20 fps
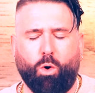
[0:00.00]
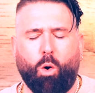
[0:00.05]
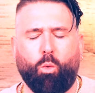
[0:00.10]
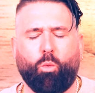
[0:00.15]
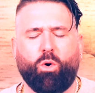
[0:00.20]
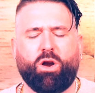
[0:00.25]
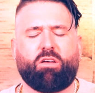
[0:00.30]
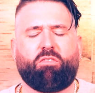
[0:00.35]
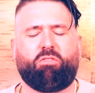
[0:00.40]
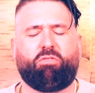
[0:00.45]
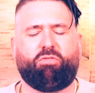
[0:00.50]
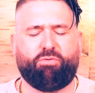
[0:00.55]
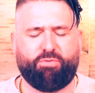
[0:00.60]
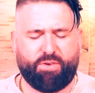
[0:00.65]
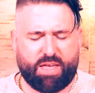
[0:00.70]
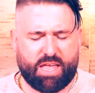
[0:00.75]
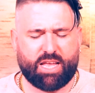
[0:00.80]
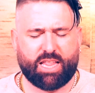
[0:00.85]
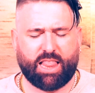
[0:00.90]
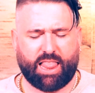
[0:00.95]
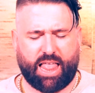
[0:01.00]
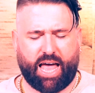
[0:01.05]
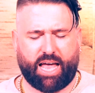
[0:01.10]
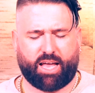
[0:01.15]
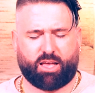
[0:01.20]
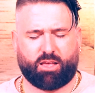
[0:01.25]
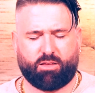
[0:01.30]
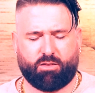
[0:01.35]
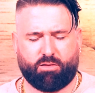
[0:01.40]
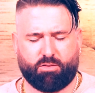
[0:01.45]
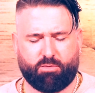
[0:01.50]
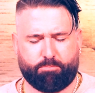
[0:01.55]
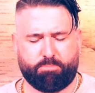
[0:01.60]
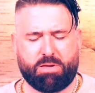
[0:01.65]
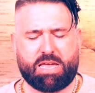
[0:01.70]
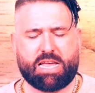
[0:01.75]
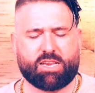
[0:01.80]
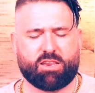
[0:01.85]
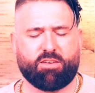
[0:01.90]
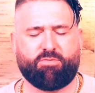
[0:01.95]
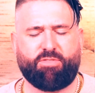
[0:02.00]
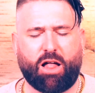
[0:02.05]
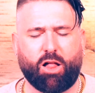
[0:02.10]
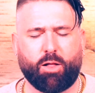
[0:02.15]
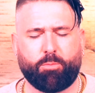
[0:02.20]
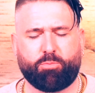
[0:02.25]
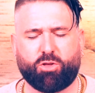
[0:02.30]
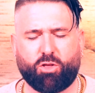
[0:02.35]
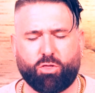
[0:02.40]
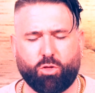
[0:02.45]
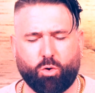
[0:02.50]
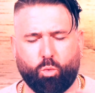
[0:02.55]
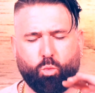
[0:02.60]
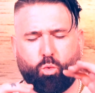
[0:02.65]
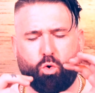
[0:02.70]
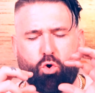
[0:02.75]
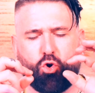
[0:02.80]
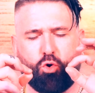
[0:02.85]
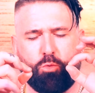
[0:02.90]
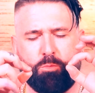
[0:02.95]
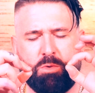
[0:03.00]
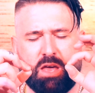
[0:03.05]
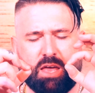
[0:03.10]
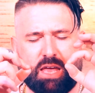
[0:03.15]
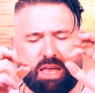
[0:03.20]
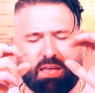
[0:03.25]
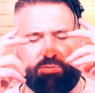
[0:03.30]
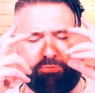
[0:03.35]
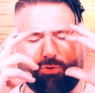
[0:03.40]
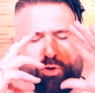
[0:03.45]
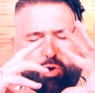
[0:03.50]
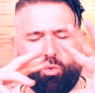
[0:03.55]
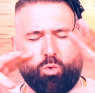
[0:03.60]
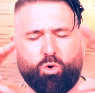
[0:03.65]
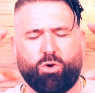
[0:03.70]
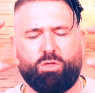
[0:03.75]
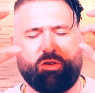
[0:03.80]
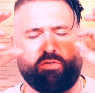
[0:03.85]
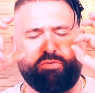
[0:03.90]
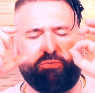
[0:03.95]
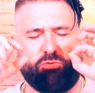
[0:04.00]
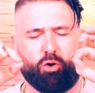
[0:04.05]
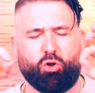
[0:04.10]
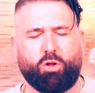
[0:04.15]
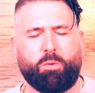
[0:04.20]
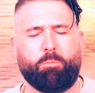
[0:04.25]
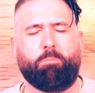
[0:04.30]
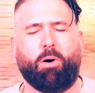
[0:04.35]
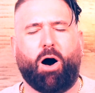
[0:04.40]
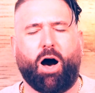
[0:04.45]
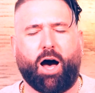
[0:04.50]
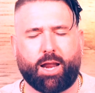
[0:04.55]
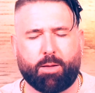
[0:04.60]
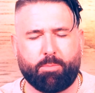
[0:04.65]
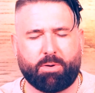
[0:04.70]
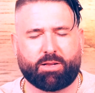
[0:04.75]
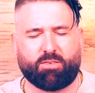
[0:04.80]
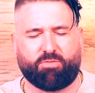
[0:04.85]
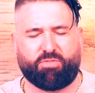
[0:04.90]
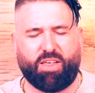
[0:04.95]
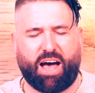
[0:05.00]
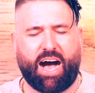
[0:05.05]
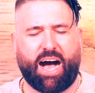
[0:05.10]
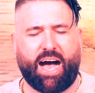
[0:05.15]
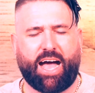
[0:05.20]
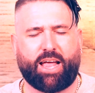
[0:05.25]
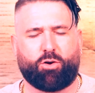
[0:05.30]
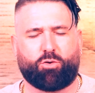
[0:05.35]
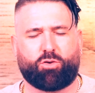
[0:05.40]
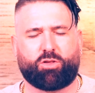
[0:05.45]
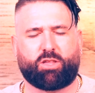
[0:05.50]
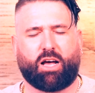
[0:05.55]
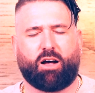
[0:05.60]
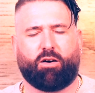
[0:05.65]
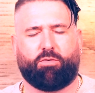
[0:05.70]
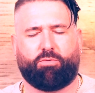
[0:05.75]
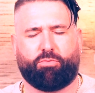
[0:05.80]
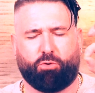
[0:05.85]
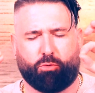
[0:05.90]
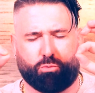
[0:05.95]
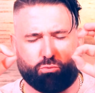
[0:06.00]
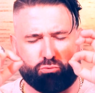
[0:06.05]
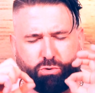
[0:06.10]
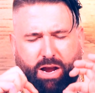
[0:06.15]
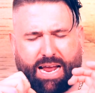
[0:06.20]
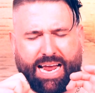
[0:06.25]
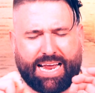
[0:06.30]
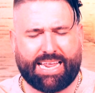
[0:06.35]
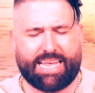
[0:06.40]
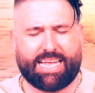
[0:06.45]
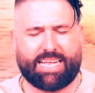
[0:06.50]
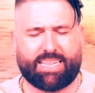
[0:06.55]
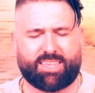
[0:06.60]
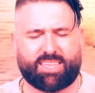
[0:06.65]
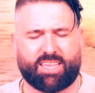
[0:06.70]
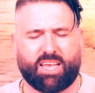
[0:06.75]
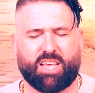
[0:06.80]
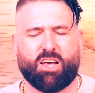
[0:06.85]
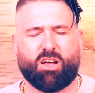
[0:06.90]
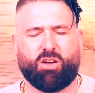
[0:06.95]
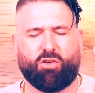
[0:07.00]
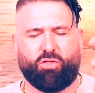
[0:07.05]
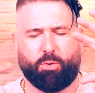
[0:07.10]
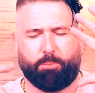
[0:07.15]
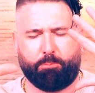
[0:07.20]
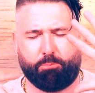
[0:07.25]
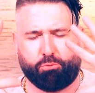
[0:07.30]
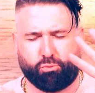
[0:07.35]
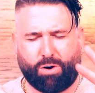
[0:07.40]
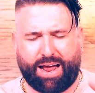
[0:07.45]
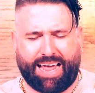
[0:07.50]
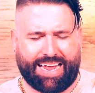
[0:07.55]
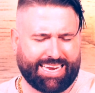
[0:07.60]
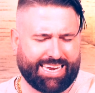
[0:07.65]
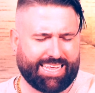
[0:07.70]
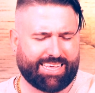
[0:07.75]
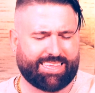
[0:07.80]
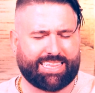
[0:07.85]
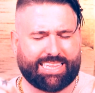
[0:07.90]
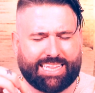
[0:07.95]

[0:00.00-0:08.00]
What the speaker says: would it feel like being developed in the womb if you were in the full embodiment of the higher self, the radiance, the brightness,